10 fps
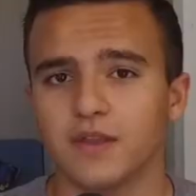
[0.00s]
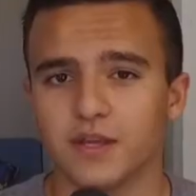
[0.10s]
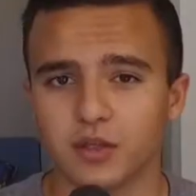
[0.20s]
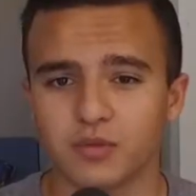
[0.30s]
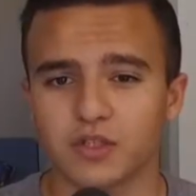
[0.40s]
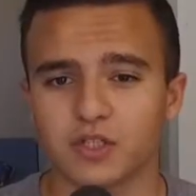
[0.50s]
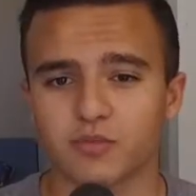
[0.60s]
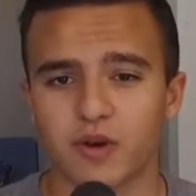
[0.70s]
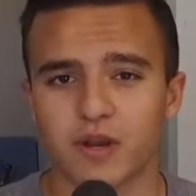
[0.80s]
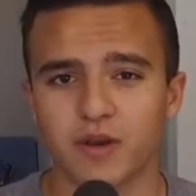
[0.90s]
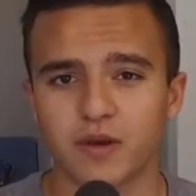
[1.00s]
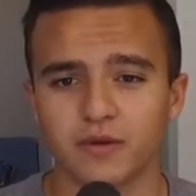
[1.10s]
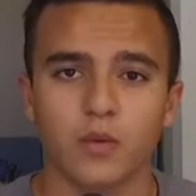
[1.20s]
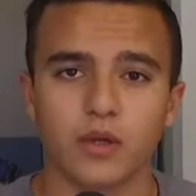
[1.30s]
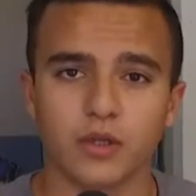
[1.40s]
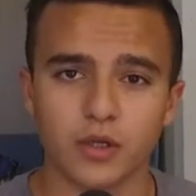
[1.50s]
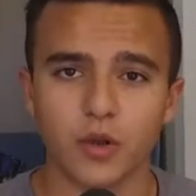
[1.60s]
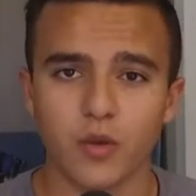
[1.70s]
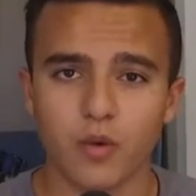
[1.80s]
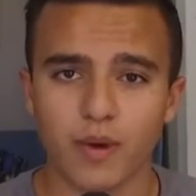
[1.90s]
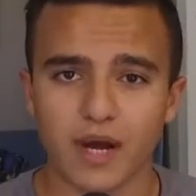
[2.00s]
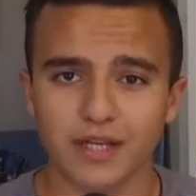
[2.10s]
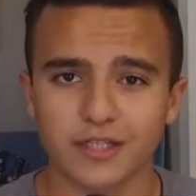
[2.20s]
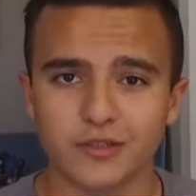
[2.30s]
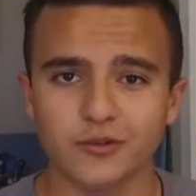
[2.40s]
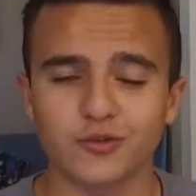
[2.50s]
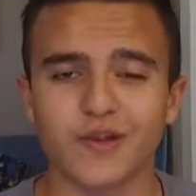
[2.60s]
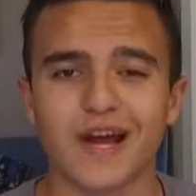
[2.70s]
Thank you, Mrs. Moreno. We're going to go to the robotics news with